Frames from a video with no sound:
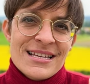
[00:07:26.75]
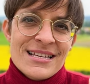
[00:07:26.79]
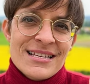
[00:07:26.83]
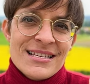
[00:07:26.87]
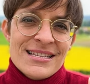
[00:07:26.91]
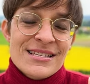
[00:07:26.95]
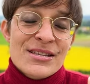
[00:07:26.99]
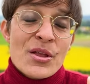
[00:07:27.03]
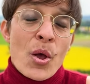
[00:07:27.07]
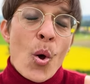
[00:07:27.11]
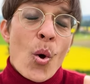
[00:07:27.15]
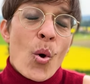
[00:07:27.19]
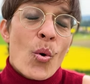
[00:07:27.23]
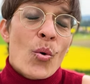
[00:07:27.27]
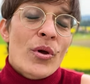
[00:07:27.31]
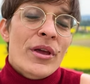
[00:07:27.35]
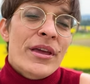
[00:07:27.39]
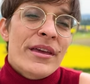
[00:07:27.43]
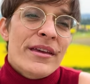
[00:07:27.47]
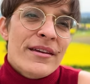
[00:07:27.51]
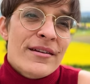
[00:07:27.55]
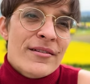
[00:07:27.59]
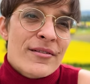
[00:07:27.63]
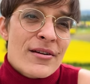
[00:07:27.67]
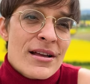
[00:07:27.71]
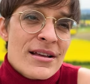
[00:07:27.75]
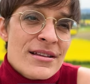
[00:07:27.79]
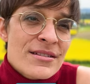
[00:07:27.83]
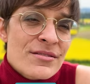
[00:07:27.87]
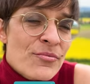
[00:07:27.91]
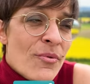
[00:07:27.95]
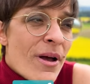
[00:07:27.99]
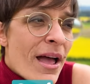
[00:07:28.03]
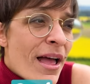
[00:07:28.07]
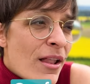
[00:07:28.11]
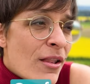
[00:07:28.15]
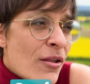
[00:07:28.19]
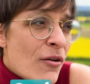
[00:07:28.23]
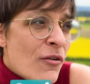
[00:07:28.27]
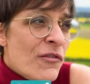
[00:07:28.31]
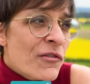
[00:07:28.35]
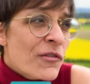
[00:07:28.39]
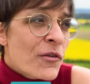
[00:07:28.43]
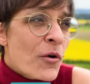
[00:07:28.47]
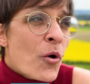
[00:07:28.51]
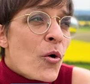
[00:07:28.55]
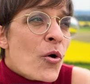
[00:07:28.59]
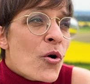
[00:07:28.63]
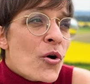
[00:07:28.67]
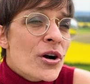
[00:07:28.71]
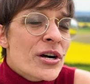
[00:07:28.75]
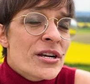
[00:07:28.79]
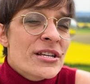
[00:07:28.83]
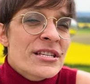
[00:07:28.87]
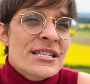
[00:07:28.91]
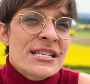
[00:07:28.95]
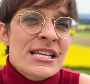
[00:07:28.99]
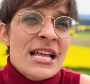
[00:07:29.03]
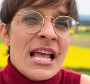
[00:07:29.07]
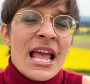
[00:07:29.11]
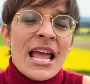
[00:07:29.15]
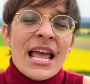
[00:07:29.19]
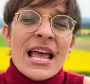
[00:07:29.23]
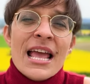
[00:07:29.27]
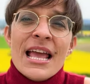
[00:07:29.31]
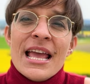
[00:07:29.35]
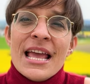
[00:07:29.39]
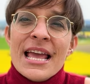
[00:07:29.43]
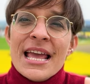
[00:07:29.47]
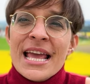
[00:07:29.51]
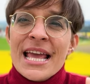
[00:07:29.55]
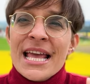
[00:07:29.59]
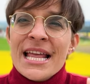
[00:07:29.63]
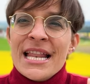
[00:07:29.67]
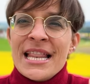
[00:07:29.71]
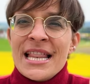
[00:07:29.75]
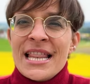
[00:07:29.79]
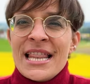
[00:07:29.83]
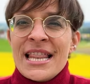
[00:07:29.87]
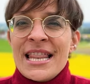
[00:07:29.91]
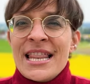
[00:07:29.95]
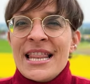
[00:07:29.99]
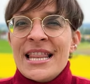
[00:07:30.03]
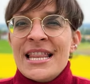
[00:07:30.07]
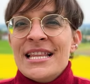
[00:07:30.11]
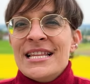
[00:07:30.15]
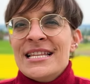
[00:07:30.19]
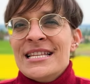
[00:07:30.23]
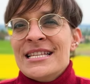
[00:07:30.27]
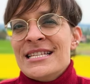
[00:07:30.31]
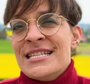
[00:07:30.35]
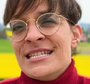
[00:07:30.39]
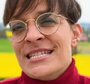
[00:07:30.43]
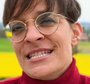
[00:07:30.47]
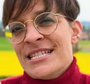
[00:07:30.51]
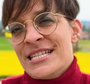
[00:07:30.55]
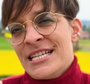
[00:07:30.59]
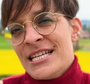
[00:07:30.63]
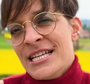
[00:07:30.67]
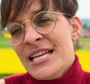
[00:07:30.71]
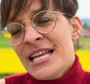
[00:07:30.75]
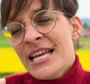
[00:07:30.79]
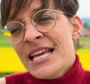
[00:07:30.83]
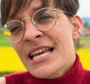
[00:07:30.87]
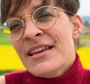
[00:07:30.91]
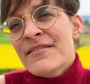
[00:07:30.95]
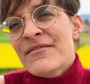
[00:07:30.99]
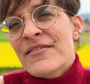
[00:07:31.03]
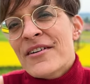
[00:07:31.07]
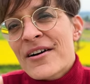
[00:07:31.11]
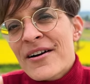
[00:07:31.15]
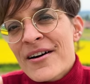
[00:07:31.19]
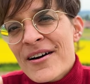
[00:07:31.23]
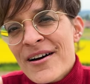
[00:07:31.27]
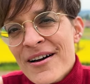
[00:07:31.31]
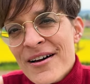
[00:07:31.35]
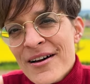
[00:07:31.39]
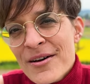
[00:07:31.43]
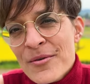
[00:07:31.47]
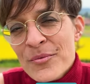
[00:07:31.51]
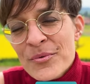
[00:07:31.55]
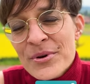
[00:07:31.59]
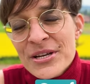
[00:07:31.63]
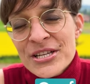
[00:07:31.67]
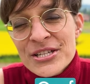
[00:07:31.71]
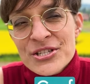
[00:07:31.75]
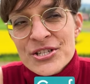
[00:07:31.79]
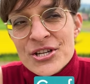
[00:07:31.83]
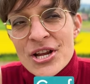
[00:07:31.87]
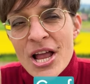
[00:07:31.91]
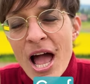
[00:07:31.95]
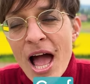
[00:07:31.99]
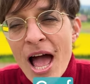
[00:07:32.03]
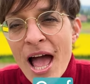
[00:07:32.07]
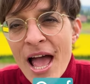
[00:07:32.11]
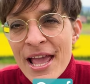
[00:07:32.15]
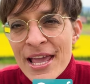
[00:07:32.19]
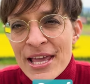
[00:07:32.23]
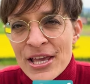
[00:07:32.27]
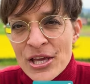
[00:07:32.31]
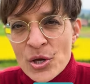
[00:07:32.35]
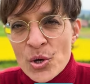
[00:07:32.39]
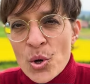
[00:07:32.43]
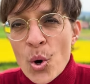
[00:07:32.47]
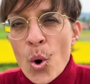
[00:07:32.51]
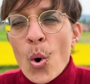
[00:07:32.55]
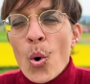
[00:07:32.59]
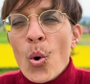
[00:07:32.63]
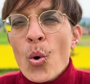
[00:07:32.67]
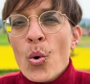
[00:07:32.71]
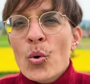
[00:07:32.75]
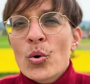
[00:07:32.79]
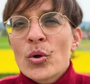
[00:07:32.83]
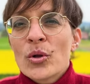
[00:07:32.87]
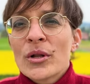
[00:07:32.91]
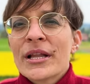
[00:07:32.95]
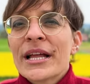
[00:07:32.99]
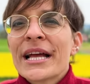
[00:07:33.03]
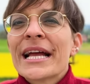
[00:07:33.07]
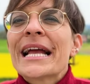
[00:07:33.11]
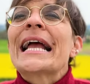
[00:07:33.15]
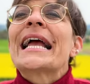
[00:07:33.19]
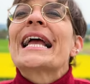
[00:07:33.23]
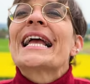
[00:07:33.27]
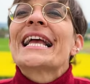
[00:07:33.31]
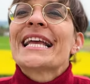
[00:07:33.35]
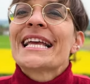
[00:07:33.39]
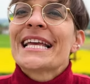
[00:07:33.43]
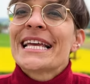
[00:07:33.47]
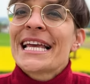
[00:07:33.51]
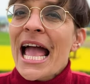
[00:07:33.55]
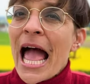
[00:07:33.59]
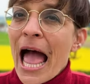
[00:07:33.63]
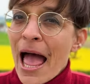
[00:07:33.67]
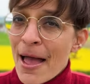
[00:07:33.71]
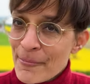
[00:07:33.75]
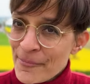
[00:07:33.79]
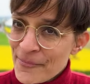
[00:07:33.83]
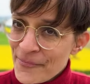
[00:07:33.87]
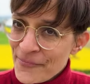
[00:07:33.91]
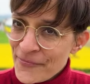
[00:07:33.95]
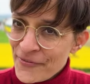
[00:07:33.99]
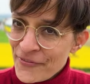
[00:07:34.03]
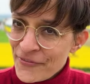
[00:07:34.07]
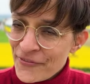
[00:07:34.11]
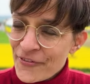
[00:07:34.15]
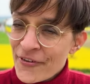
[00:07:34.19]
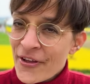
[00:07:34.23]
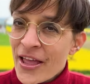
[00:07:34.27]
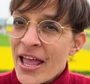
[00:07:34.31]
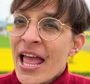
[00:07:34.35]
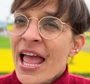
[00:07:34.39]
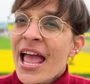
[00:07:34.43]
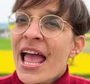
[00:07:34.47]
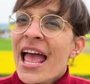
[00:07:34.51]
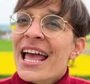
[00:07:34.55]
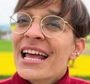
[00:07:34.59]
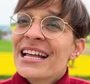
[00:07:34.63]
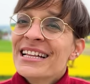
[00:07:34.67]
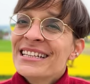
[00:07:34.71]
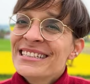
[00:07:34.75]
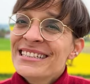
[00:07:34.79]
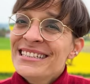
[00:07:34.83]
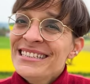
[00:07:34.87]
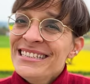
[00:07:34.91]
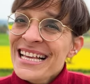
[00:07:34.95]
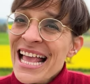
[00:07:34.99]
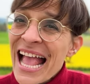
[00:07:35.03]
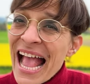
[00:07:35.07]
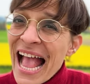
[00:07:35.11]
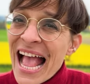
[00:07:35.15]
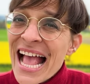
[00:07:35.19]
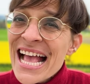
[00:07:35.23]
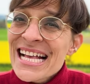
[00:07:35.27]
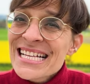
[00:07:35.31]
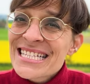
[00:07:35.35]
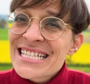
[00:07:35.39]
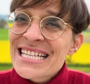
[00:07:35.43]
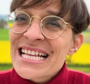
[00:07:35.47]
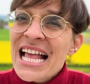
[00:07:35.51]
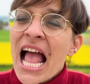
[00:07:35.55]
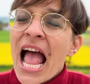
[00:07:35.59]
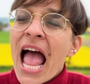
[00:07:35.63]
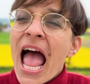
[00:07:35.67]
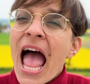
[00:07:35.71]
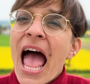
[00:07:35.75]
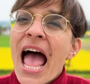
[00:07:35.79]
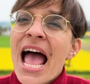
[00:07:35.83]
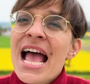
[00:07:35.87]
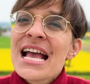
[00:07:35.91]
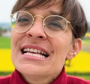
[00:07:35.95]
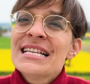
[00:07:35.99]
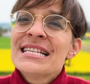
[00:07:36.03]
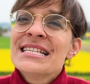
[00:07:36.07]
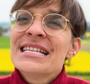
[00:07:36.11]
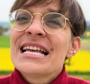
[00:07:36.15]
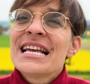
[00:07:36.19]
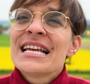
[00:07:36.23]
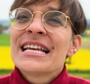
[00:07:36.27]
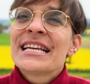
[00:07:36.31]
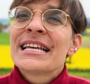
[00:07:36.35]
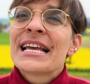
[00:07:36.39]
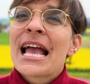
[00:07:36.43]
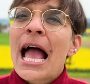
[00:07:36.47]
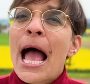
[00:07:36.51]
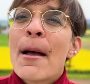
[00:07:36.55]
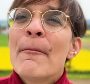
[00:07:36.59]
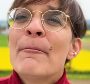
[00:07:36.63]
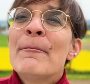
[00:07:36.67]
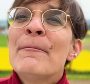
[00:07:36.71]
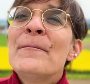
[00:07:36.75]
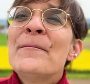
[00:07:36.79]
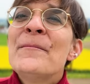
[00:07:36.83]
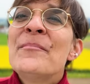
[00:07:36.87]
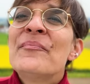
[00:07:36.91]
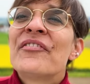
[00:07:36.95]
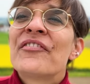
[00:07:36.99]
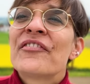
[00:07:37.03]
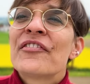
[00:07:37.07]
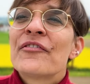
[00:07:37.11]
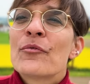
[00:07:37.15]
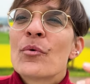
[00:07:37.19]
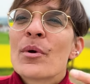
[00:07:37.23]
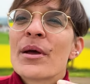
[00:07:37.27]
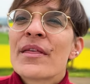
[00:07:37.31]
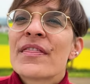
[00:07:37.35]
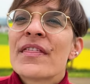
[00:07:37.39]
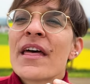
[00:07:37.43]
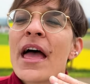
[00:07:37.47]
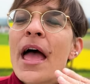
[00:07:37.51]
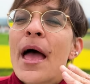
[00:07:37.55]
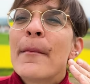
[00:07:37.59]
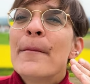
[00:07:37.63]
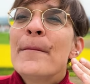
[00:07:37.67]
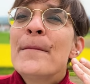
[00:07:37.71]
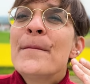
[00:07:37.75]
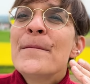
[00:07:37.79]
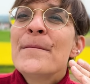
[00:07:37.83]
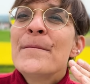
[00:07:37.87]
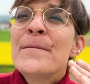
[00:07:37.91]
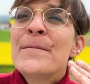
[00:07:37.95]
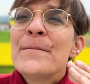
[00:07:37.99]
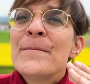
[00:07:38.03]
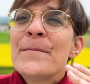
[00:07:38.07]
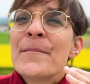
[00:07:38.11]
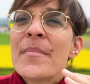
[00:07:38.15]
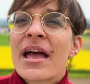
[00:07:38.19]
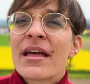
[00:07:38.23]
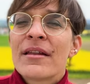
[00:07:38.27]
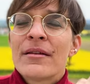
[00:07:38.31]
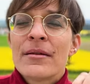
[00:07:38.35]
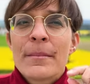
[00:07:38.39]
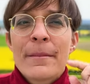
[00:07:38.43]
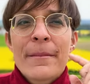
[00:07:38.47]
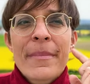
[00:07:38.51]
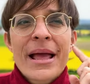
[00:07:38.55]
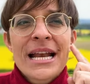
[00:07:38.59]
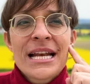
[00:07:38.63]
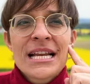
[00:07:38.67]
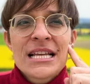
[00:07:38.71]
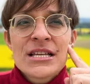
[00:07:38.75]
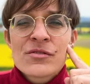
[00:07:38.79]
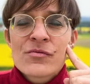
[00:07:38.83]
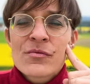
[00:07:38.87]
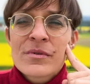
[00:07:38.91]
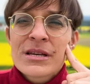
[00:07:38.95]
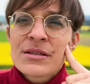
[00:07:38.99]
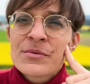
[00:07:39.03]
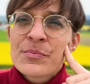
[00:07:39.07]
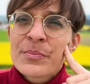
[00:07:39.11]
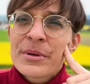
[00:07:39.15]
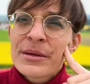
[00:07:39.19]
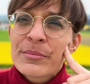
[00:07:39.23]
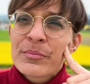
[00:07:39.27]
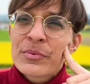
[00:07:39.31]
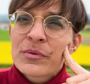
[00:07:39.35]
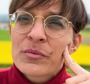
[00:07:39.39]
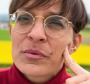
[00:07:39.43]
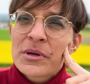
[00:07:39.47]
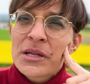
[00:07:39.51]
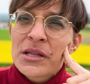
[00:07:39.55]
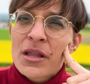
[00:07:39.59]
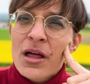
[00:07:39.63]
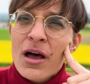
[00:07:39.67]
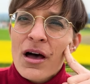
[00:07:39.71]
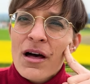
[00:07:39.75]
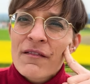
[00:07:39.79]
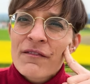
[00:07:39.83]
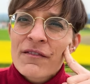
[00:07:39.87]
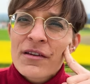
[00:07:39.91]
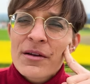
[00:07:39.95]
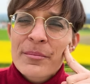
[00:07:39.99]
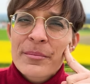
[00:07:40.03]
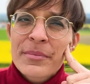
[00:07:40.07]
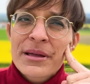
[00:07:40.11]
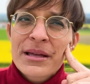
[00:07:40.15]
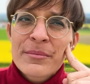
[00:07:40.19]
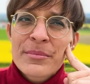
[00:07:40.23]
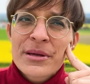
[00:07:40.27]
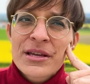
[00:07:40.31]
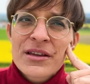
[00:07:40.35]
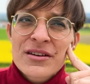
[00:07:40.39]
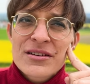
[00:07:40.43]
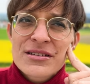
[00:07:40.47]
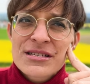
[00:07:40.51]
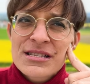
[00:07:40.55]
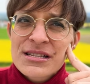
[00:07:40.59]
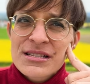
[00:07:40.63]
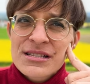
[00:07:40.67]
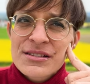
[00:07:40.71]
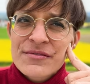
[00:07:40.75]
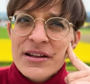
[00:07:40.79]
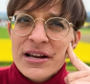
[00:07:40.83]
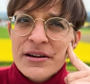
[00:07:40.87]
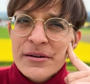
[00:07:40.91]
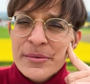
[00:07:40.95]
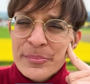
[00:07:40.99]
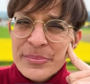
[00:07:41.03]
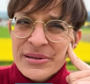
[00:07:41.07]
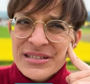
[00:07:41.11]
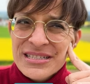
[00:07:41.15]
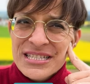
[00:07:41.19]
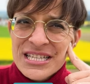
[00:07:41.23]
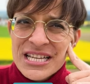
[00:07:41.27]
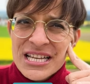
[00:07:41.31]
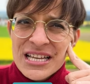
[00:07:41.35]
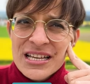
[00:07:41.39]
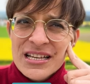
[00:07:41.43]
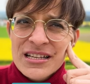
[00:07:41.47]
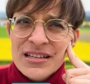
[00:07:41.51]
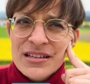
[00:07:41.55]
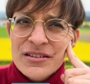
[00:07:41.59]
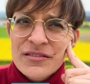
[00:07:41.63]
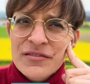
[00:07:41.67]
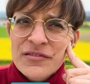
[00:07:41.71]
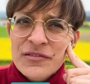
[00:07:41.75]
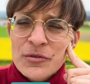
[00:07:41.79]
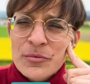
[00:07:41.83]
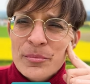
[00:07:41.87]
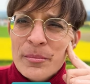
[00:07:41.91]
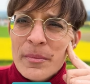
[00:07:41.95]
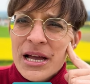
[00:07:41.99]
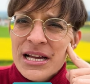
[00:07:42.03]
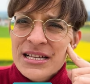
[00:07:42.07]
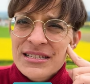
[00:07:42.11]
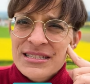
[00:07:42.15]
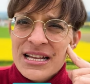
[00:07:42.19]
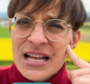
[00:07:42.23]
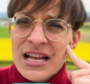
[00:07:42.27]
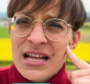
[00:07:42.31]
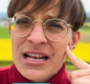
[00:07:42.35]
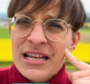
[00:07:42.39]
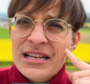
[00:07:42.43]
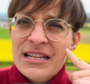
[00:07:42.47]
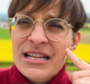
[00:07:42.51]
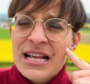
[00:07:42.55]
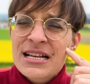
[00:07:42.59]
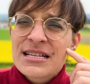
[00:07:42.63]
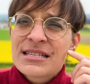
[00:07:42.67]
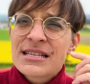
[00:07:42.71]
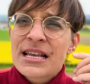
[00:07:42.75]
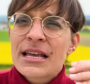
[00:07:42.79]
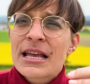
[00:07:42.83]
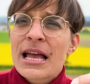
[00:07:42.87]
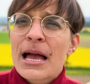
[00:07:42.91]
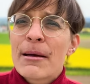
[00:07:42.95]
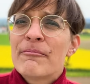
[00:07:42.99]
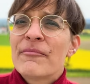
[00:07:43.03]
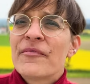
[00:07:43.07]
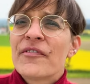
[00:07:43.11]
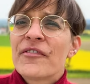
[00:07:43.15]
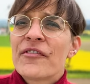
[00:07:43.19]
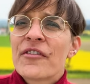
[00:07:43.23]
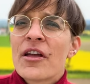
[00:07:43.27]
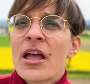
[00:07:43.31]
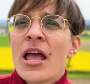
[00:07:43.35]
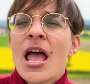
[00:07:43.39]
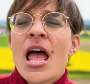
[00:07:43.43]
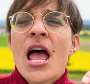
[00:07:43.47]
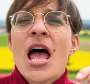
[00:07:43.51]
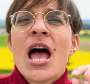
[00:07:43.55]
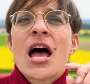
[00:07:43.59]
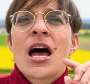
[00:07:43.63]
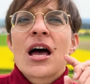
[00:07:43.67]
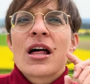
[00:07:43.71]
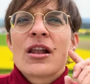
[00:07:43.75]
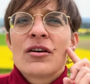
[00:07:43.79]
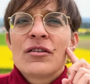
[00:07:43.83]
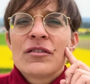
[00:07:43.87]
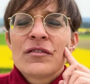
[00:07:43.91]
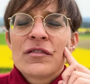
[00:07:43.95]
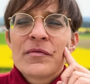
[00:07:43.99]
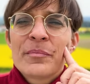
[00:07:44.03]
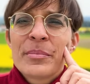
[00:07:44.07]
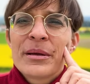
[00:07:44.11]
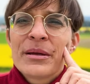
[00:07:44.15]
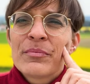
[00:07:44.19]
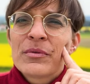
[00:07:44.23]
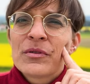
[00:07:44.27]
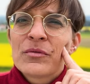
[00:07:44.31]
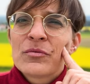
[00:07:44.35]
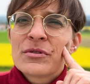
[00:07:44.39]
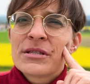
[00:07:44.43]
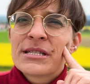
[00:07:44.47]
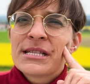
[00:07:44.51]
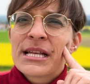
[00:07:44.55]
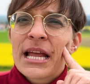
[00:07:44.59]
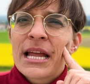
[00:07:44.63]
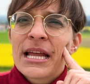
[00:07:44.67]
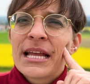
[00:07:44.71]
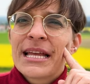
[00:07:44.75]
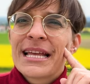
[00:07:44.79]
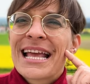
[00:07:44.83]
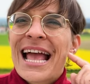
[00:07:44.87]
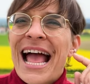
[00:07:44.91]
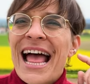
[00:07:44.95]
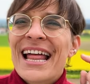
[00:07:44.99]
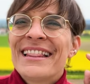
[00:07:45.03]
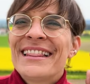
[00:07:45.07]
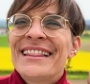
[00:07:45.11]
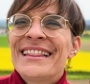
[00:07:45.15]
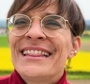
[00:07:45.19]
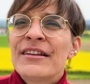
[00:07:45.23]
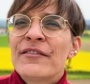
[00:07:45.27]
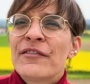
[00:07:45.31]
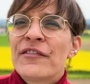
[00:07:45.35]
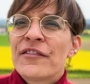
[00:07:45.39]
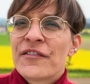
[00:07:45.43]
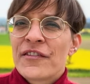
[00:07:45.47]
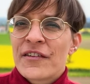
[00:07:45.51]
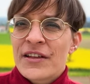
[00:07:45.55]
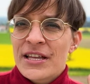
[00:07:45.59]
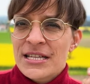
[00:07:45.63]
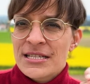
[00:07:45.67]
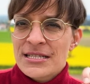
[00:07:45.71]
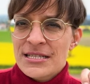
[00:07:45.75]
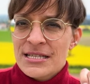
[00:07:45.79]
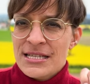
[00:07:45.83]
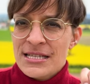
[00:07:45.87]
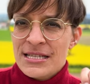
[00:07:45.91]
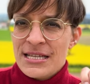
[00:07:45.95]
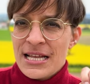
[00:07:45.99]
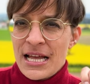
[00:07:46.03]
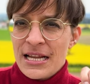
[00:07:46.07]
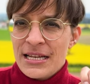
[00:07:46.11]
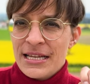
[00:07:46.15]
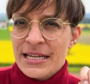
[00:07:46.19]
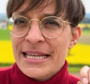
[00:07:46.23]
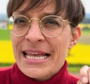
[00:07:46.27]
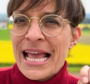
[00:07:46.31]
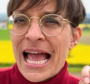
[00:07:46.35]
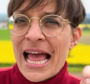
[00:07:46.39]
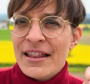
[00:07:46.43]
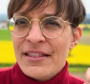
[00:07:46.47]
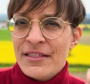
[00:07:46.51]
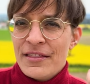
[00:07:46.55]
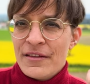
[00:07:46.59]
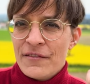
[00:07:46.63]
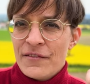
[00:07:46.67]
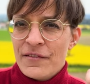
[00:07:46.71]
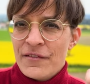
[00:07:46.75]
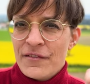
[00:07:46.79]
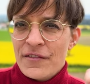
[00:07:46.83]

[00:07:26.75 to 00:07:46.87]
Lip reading: So here as well, of course, in Geneva, which I call Genf, and yes, I say Genf with a M, and many Swiss people will laugh at me because it's very particular for my dialect. I say Genf. A lot of people would say Genf instead, Genf.